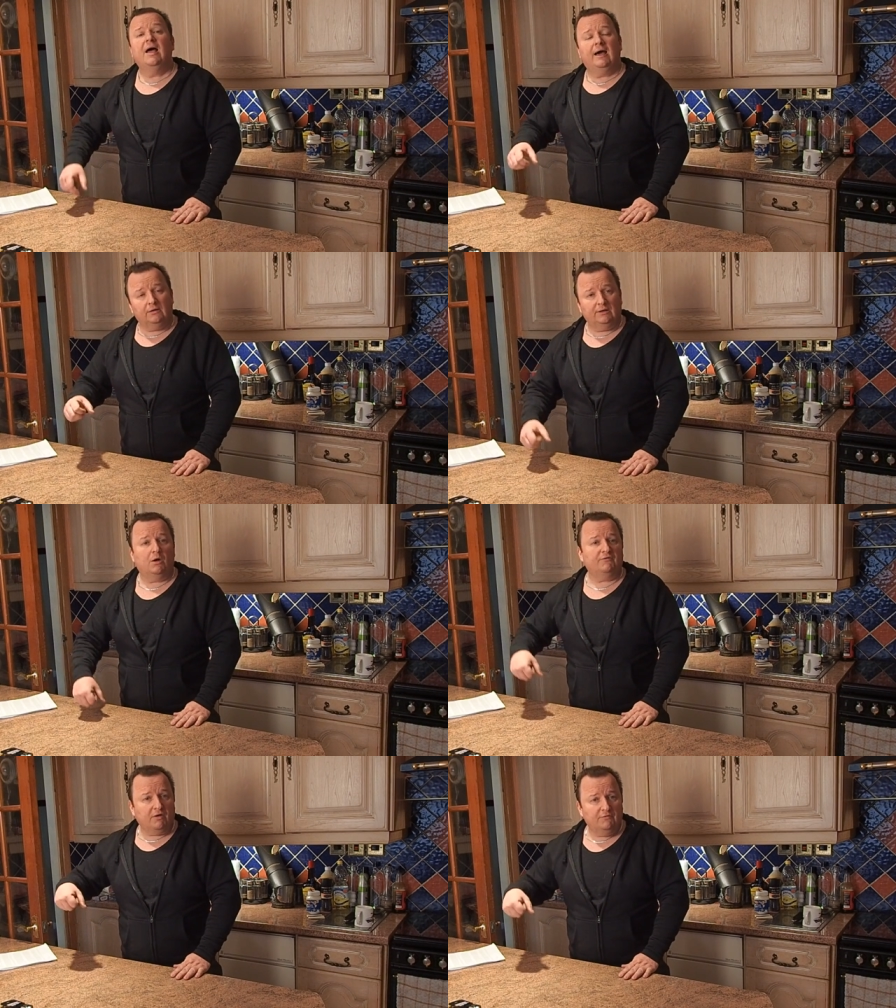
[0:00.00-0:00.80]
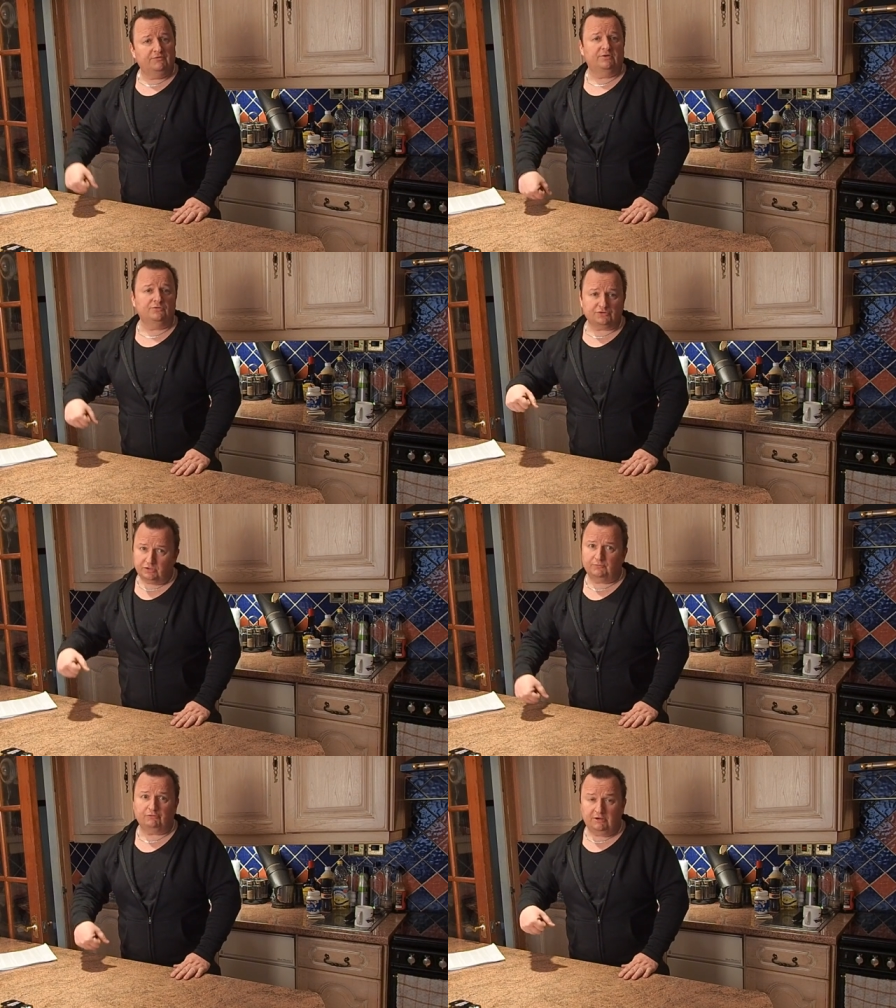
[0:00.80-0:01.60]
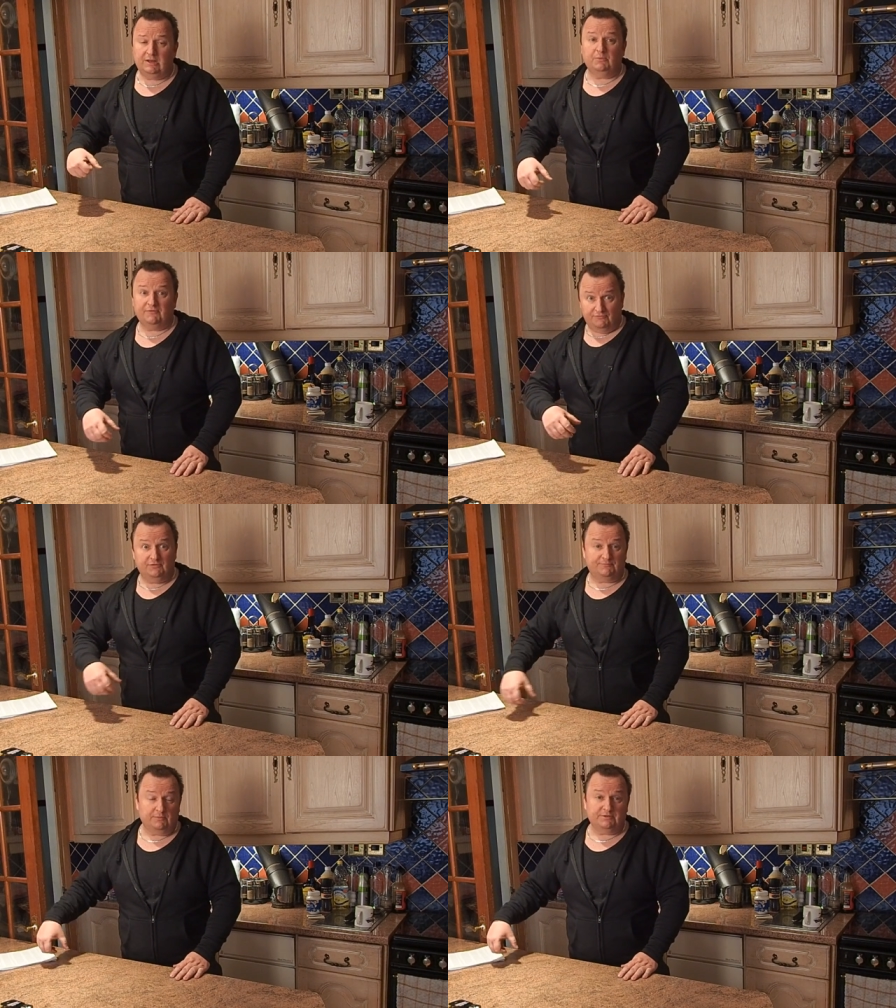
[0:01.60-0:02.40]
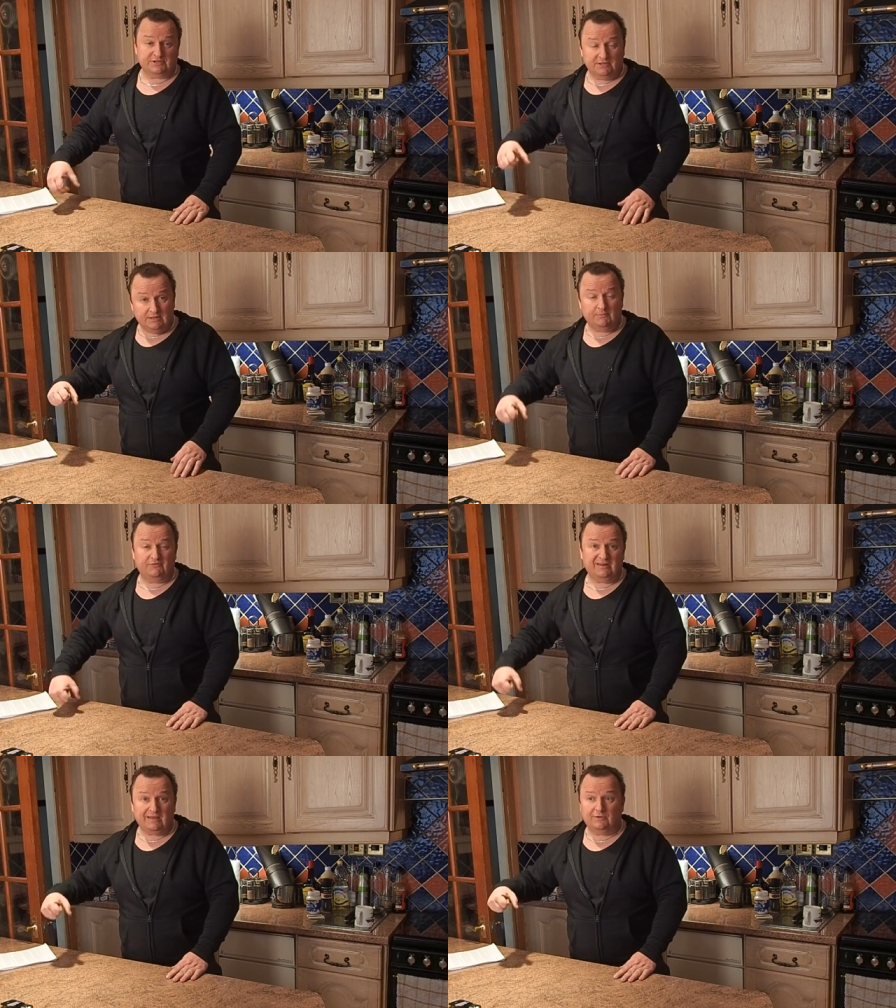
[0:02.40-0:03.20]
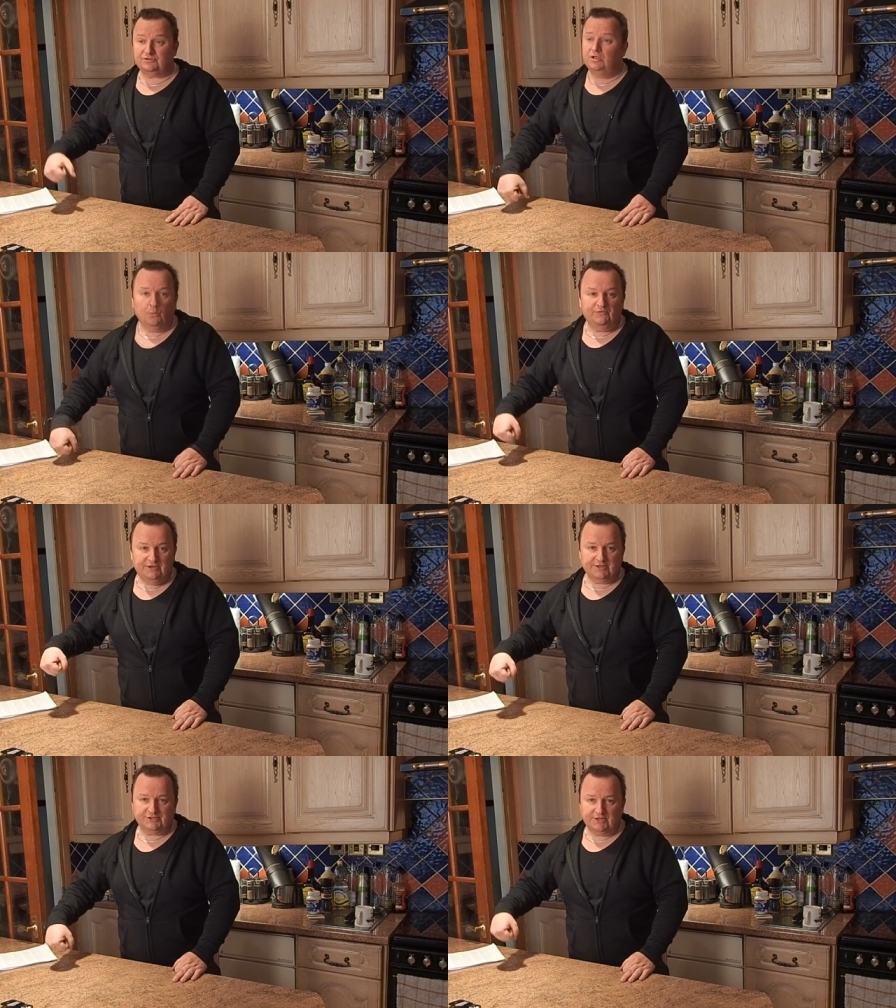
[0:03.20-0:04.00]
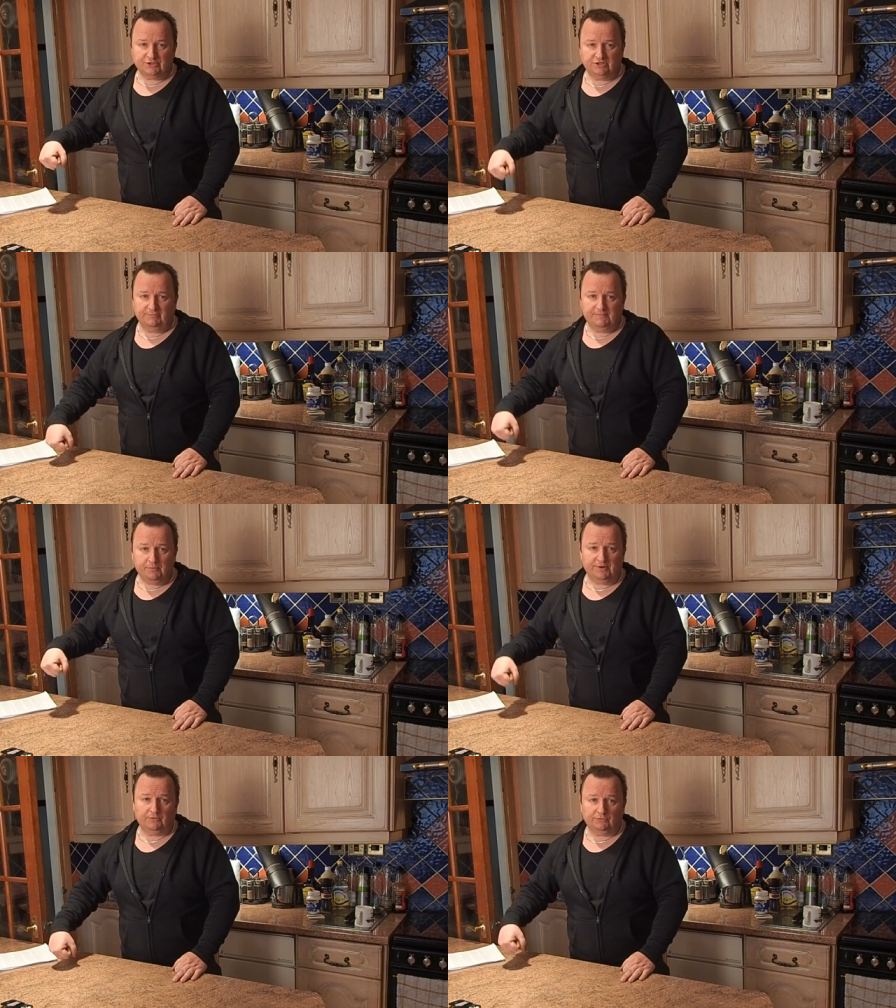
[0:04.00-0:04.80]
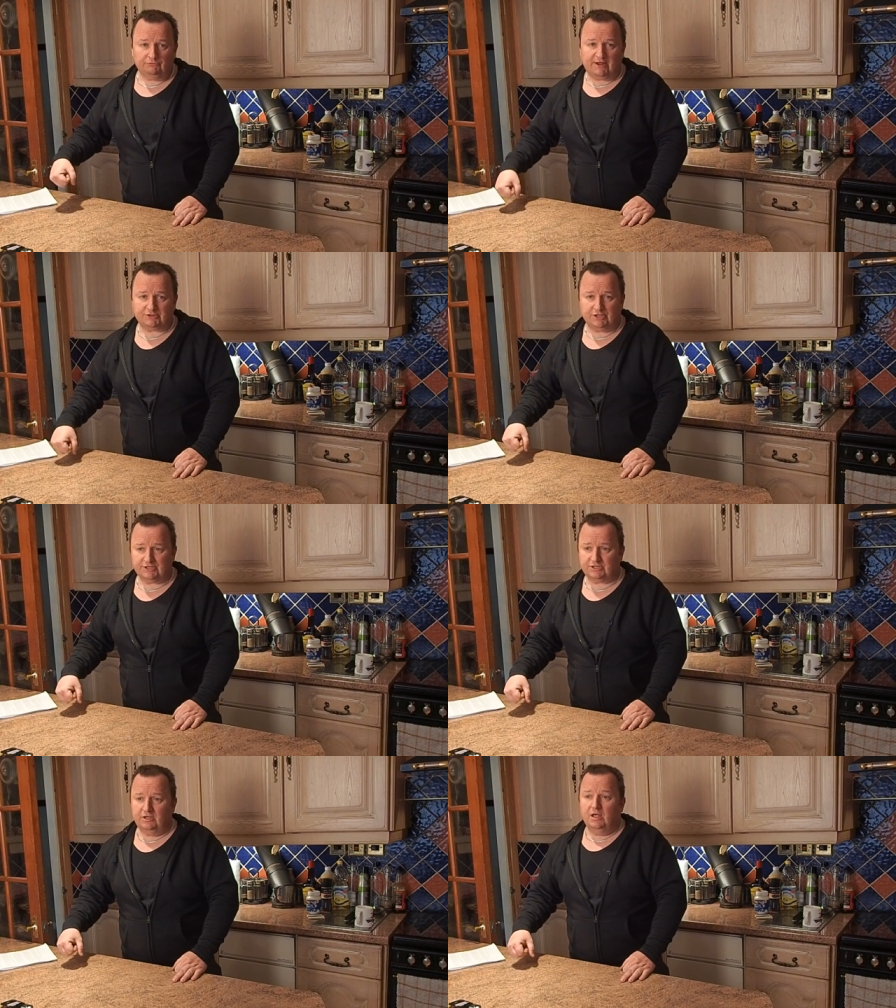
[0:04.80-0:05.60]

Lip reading: And I know I've overused them really, you've probably seen in my videos, with the extensions I've been putting on the ratchets.